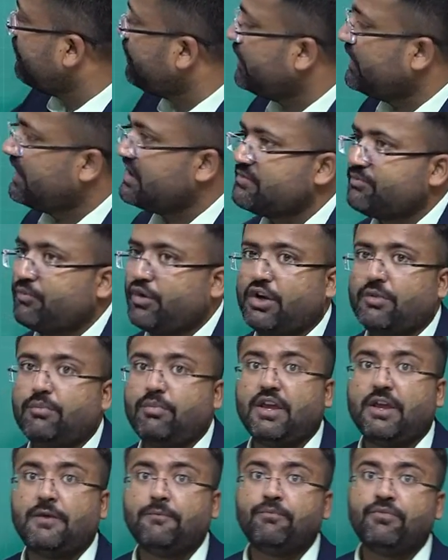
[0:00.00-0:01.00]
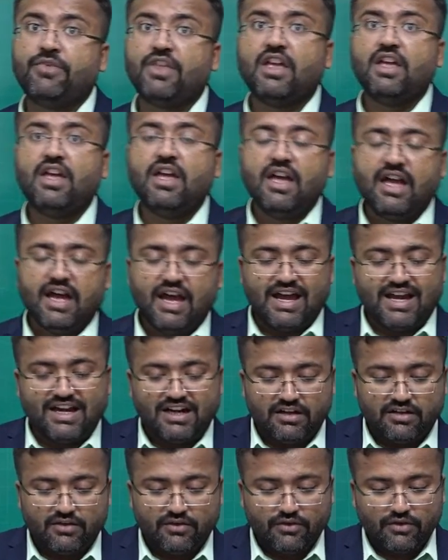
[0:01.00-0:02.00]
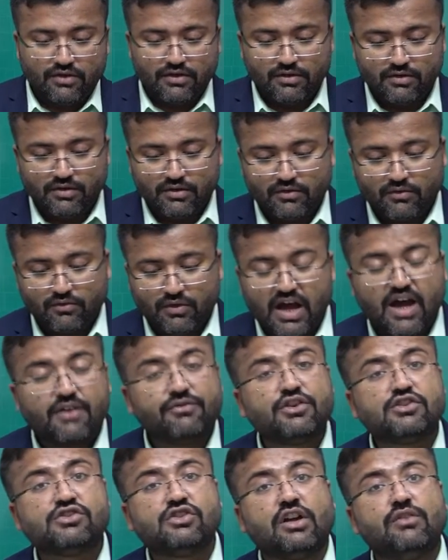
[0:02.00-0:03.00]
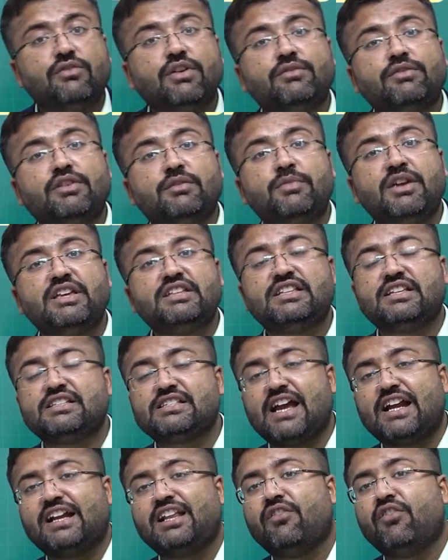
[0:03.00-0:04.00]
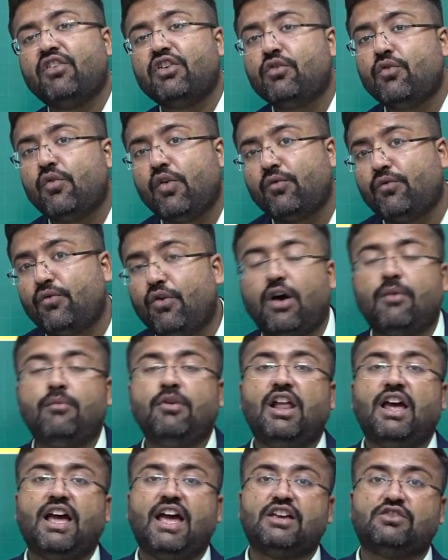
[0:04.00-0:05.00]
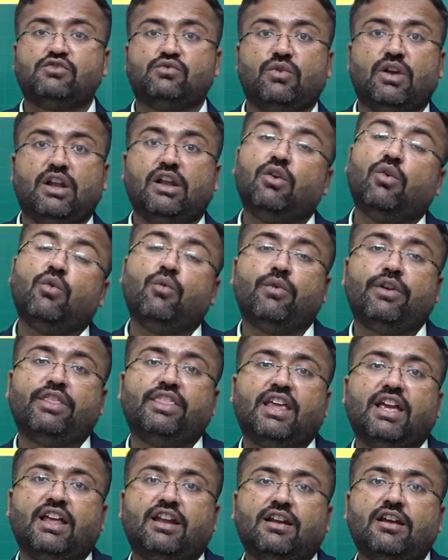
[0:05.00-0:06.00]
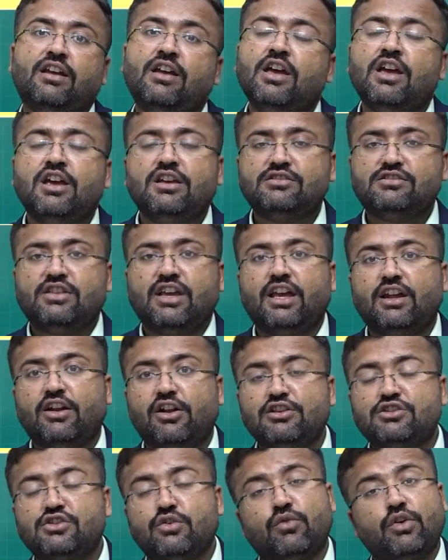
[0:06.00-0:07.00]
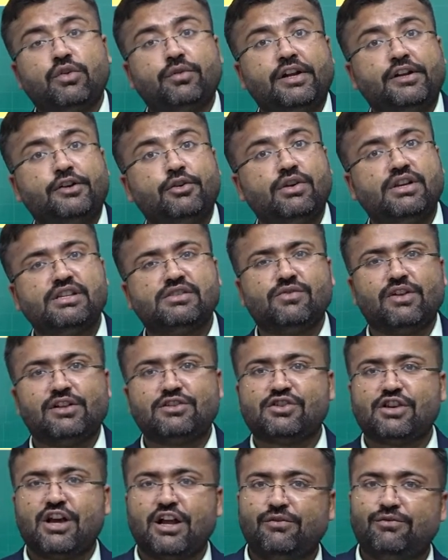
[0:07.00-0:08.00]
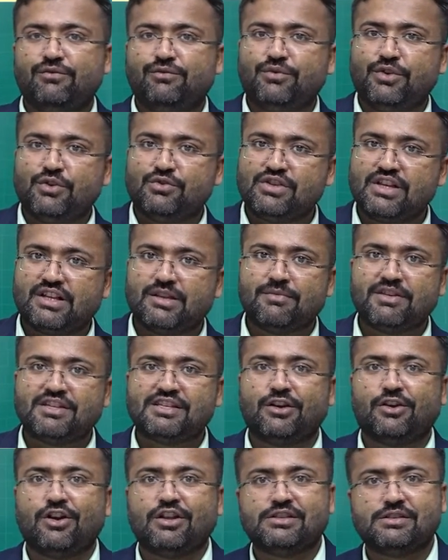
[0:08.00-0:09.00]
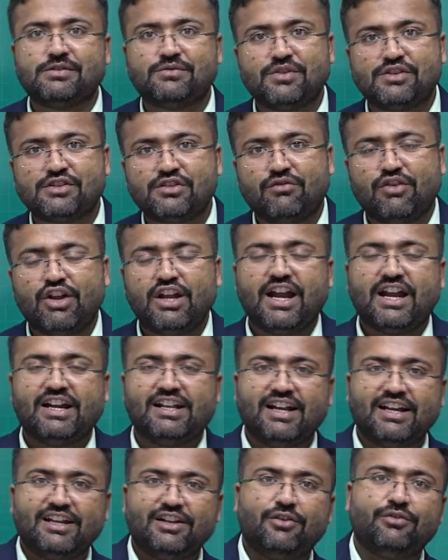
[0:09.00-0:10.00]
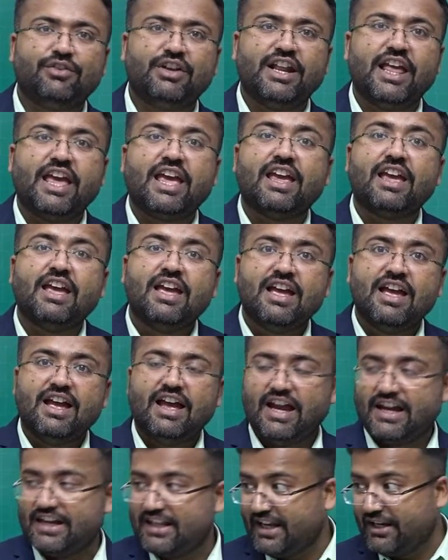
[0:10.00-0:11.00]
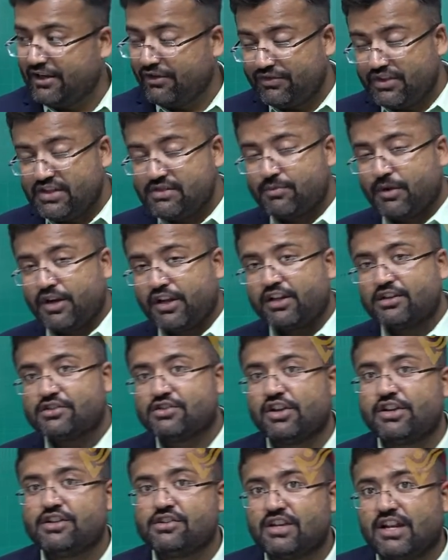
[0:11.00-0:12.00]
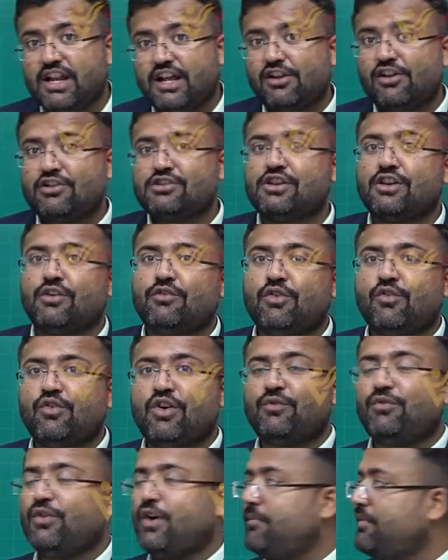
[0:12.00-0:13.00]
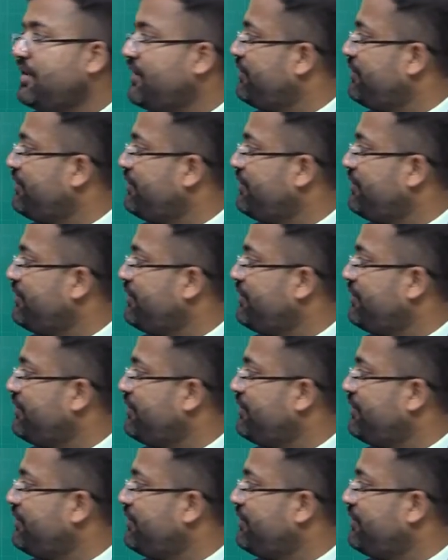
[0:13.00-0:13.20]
for this point P. And after solving the basics, I had given you one formula as well over there. So here also what we'll do is we'll solve using the basic concepts. First of all, at the end of the day, at the end of this particular solution, I'll also give you one formula